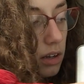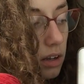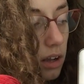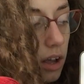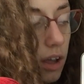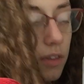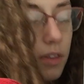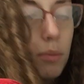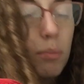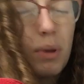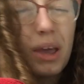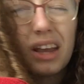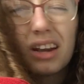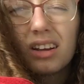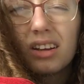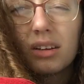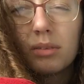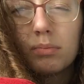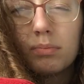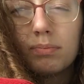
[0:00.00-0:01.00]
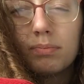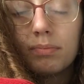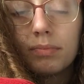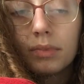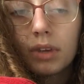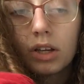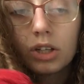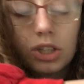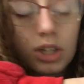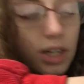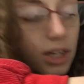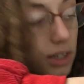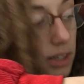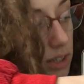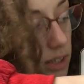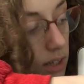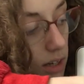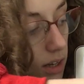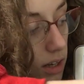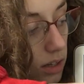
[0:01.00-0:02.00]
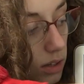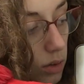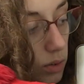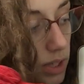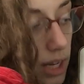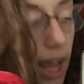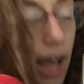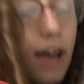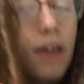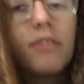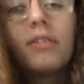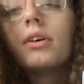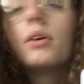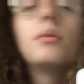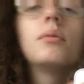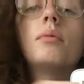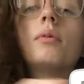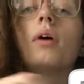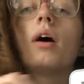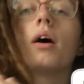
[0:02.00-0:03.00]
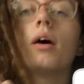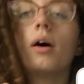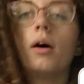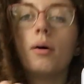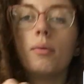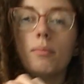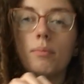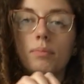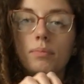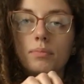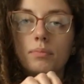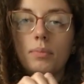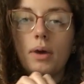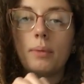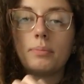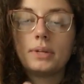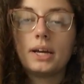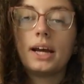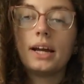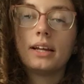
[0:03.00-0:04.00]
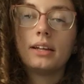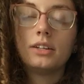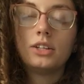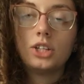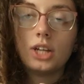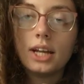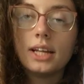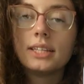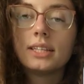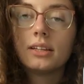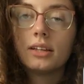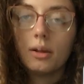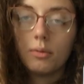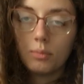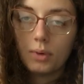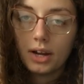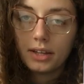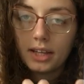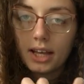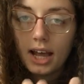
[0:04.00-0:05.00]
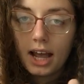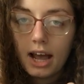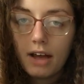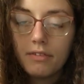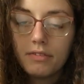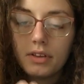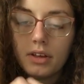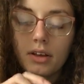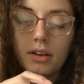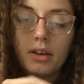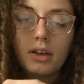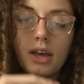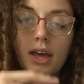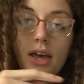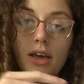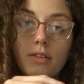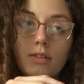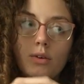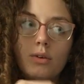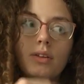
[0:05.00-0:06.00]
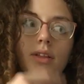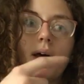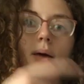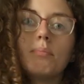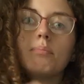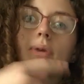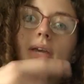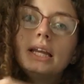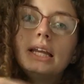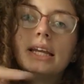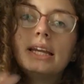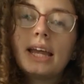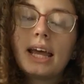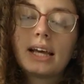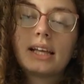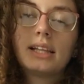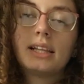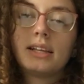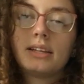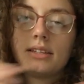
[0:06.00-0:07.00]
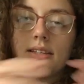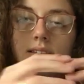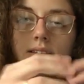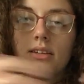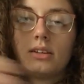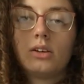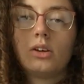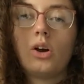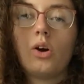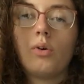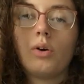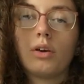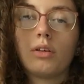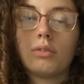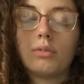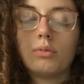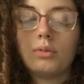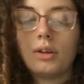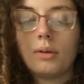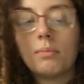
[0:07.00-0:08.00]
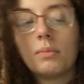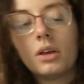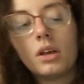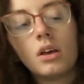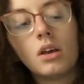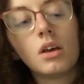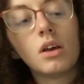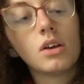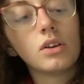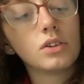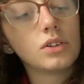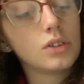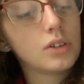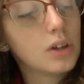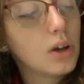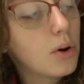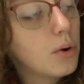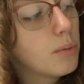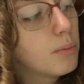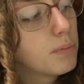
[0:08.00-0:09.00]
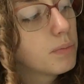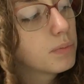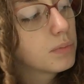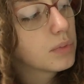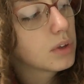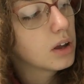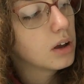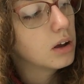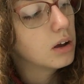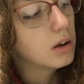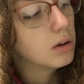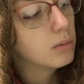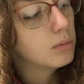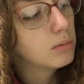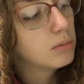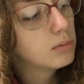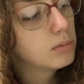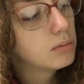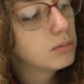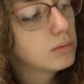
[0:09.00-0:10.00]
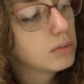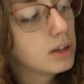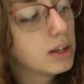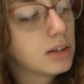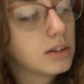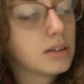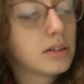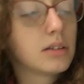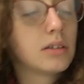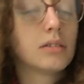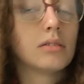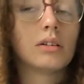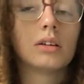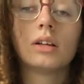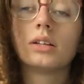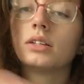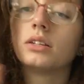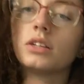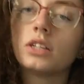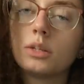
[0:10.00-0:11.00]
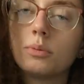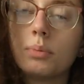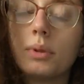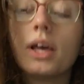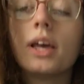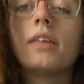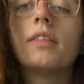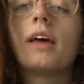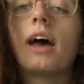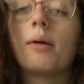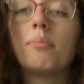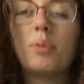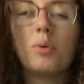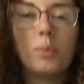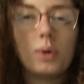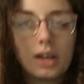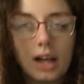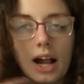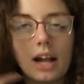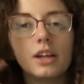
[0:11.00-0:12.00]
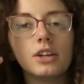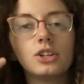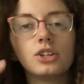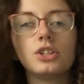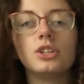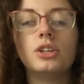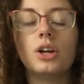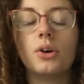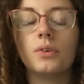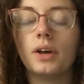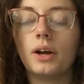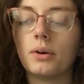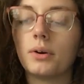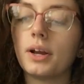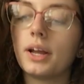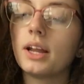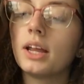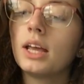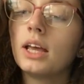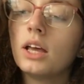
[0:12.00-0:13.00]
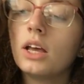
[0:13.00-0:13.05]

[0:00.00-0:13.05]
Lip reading: the beta sheets, those have the peptide chains in them, right? They have that beaded necklace going through them. So it doesn't display that, but we kind of just know that, right?